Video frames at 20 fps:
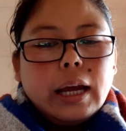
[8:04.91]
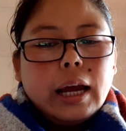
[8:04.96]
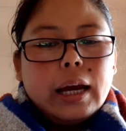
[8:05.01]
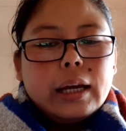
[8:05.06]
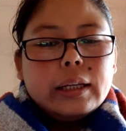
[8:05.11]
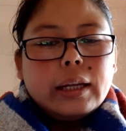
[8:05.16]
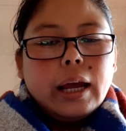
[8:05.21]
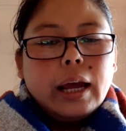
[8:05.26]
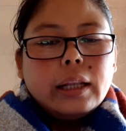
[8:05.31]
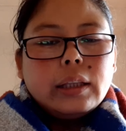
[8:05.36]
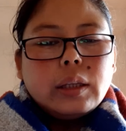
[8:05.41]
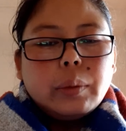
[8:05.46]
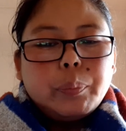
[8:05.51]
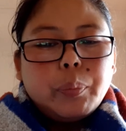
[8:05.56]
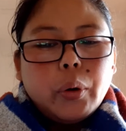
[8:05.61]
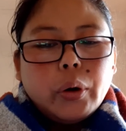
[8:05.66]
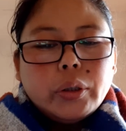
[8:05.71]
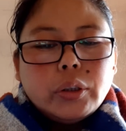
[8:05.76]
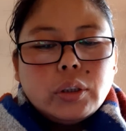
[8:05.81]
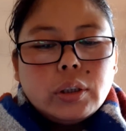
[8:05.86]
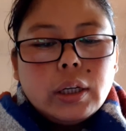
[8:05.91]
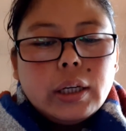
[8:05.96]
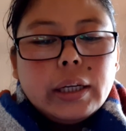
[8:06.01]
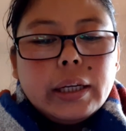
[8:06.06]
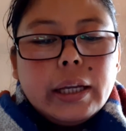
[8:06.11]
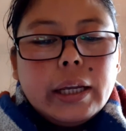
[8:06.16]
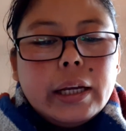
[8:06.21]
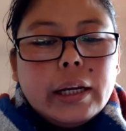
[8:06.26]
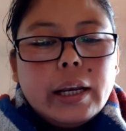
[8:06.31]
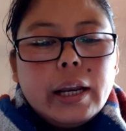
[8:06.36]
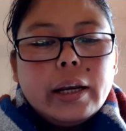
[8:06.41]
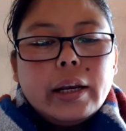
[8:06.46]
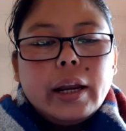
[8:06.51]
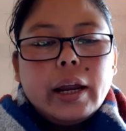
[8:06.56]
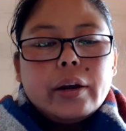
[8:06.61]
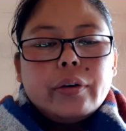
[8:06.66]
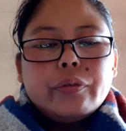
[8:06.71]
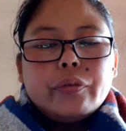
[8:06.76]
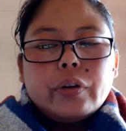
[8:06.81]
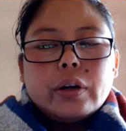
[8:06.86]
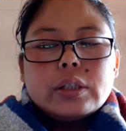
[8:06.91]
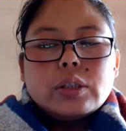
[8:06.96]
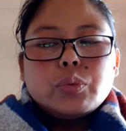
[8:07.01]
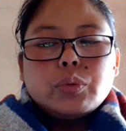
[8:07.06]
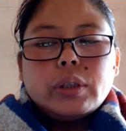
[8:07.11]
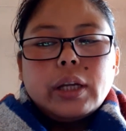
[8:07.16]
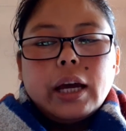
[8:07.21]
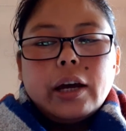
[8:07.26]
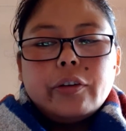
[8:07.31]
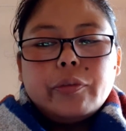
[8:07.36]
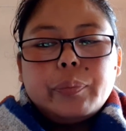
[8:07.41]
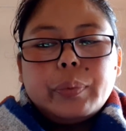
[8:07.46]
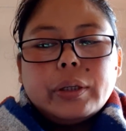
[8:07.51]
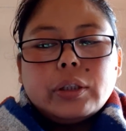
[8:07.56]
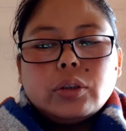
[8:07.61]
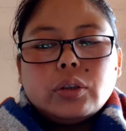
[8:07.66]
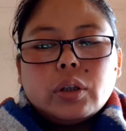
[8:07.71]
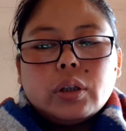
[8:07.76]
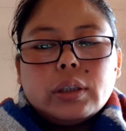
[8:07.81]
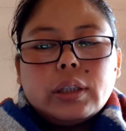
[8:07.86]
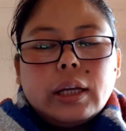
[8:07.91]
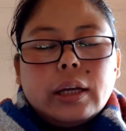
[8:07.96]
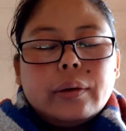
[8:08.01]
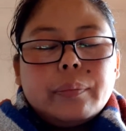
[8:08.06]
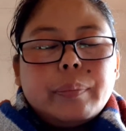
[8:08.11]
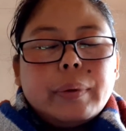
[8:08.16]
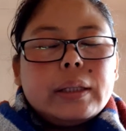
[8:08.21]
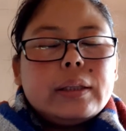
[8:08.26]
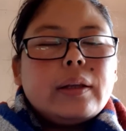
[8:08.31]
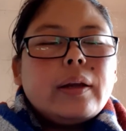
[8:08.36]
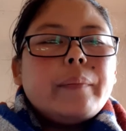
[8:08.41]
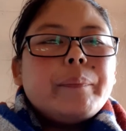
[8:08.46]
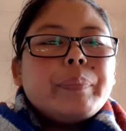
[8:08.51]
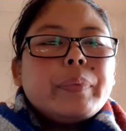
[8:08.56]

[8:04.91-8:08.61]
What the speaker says: And at the point, England and France would have been taught, England